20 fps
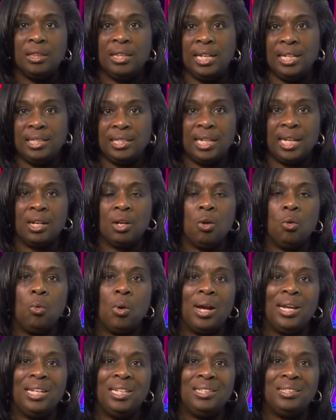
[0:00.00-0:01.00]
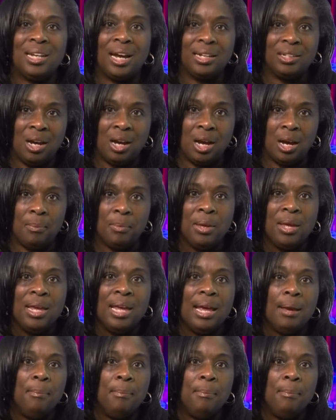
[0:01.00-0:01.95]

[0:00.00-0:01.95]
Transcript: thinktechhawaii.com